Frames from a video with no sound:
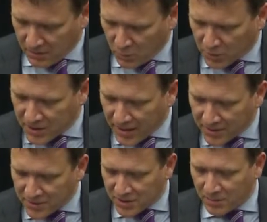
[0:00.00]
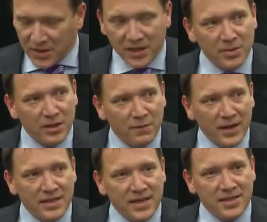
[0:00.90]
what sounds to me to be the
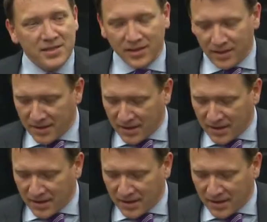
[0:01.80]
fantastically